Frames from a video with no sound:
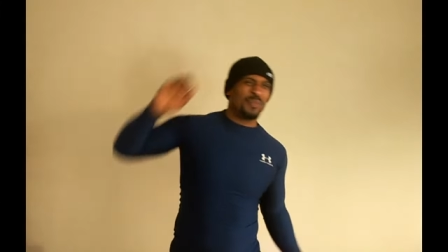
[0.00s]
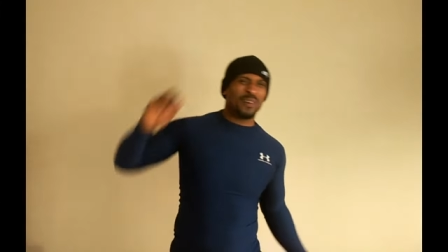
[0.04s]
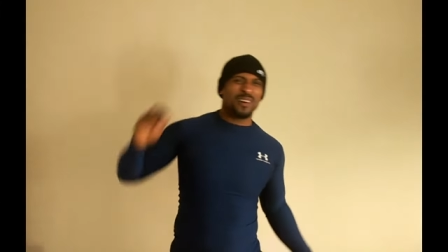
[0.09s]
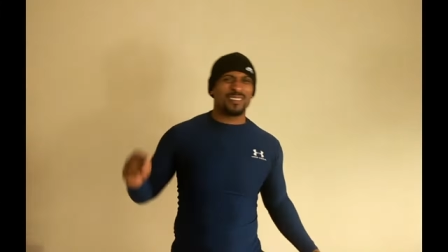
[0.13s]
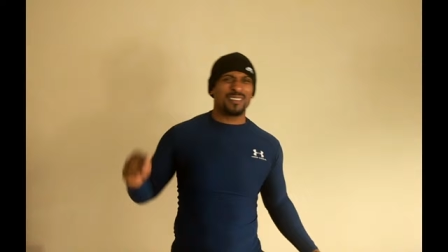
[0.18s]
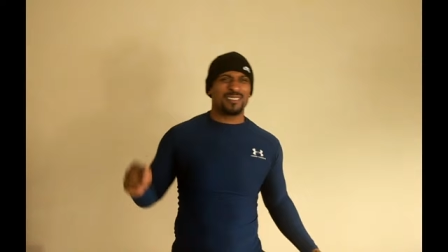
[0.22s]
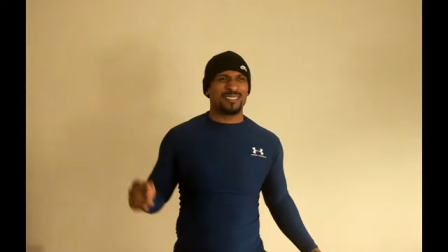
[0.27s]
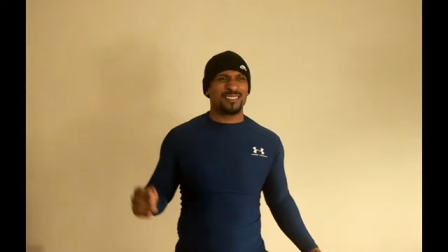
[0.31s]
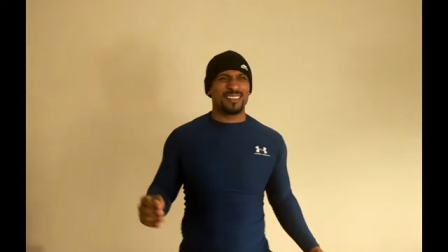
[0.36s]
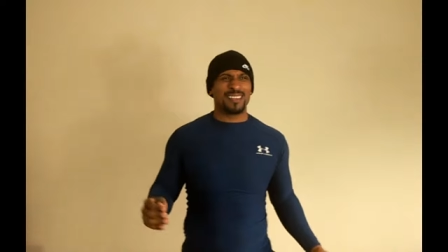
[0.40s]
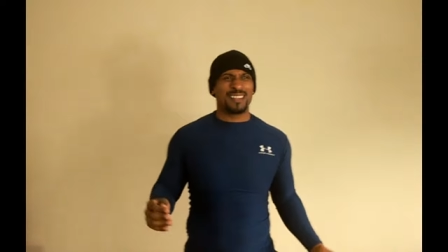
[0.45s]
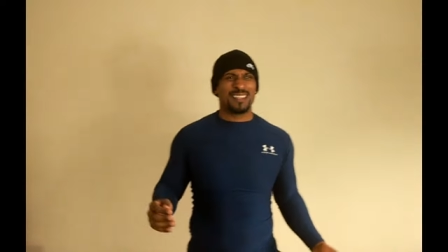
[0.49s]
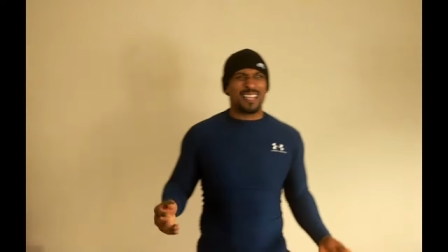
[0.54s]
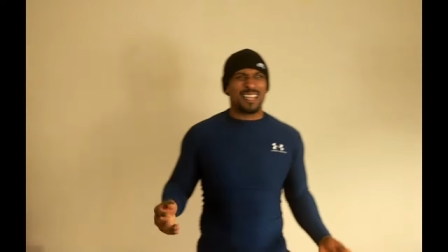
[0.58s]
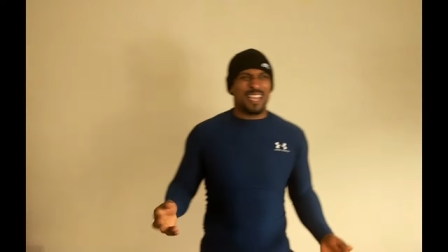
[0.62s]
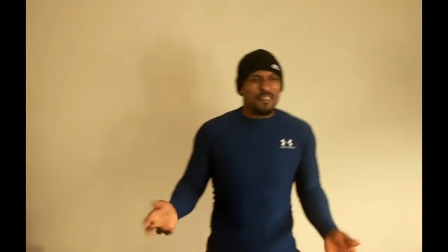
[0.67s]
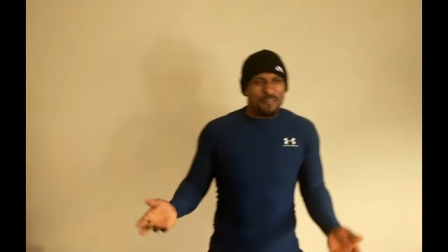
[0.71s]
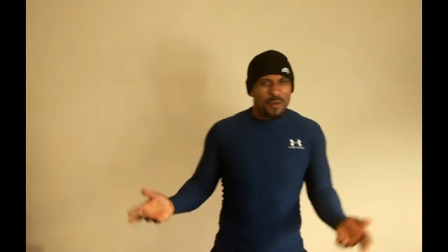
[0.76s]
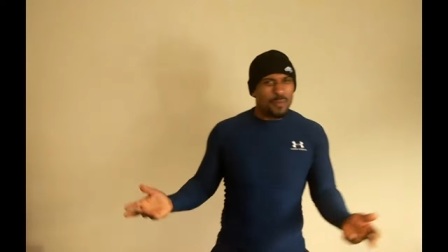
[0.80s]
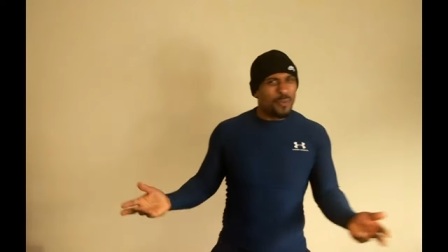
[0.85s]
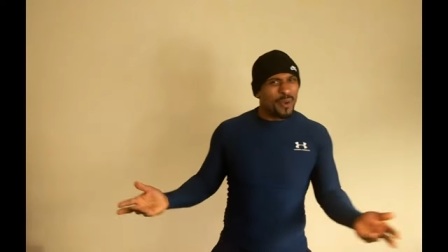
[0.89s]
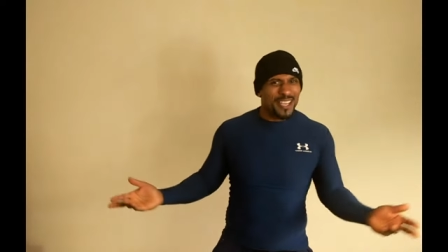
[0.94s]
What?
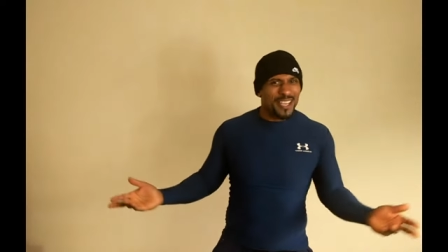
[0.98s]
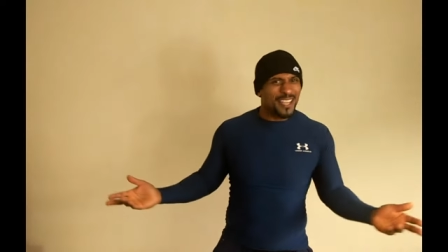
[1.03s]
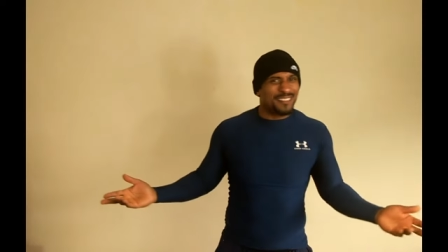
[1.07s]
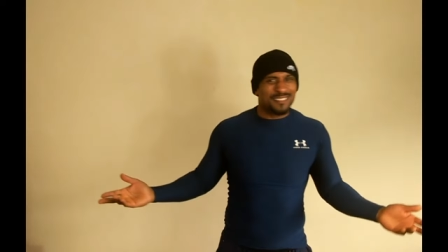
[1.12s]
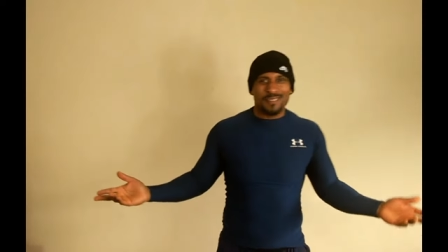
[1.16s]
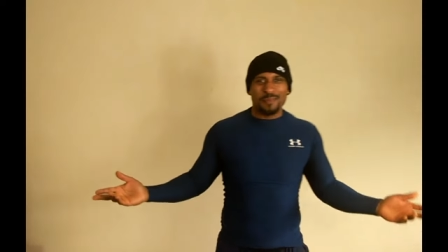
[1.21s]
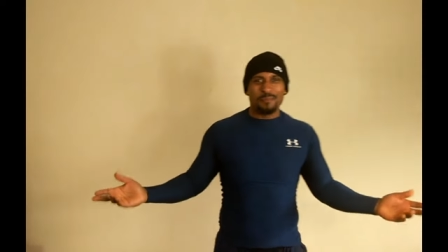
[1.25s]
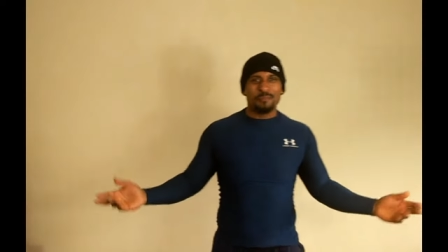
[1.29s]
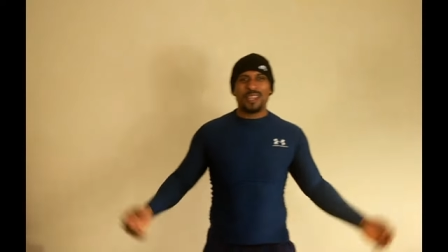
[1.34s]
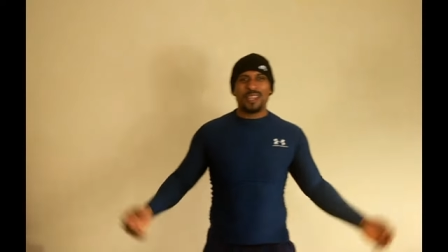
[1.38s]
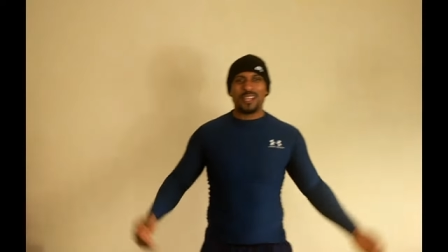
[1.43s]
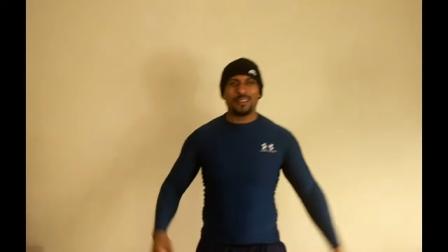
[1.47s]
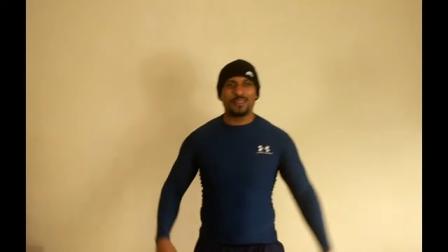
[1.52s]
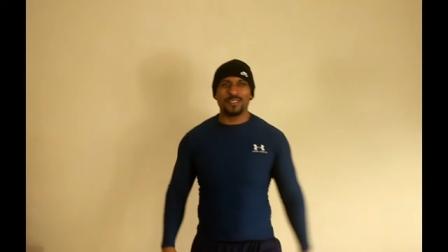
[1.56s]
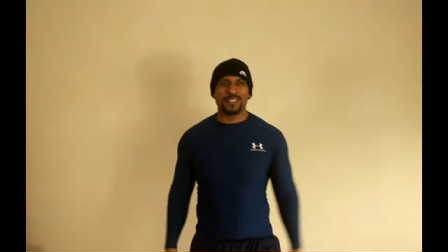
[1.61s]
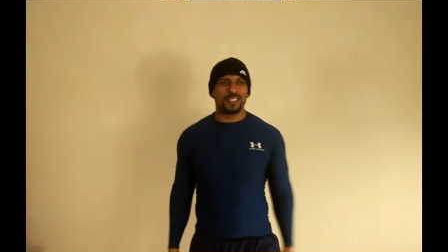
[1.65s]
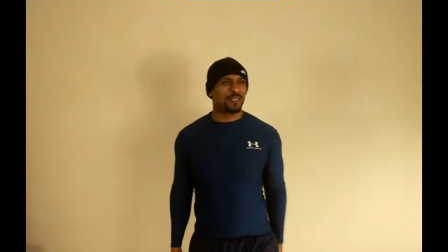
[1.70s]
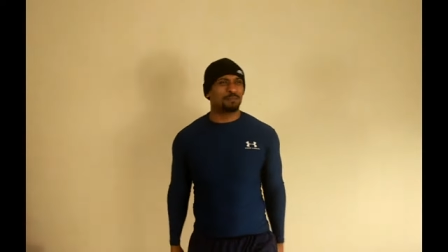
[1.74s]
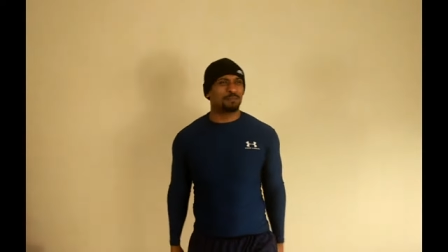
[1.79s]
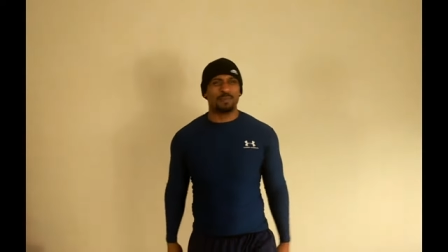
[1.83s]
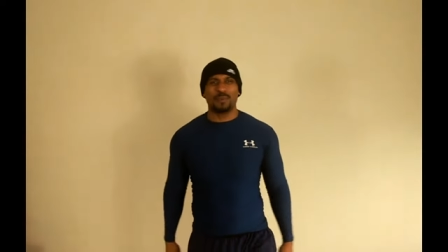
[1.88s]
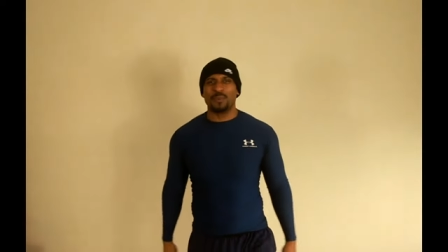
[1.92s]
Everyone gets a
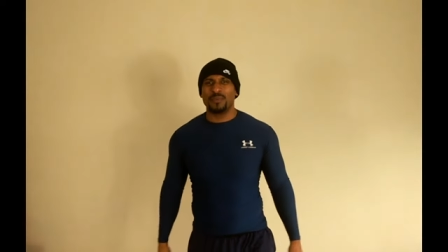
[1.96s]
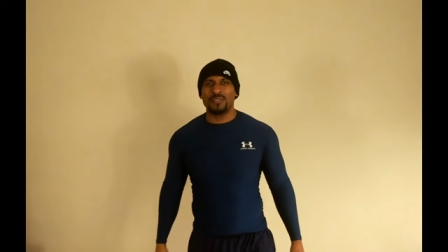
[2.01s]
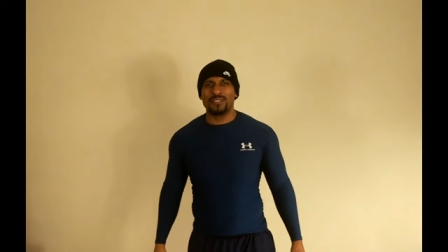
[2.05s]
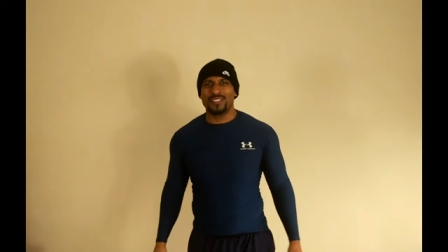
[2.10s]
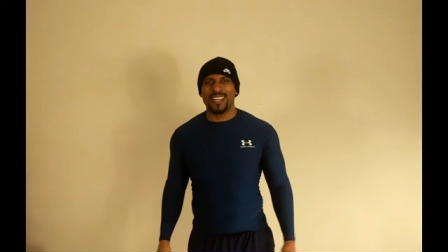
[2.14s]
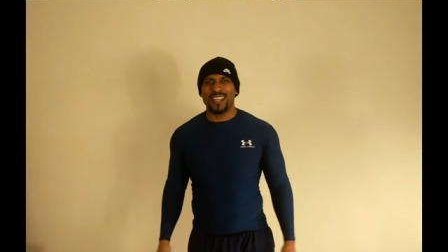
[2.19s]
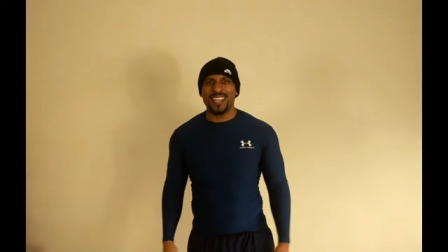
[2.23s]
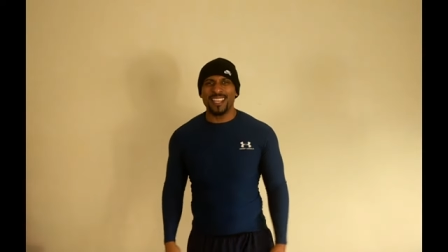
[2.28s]
medal on sports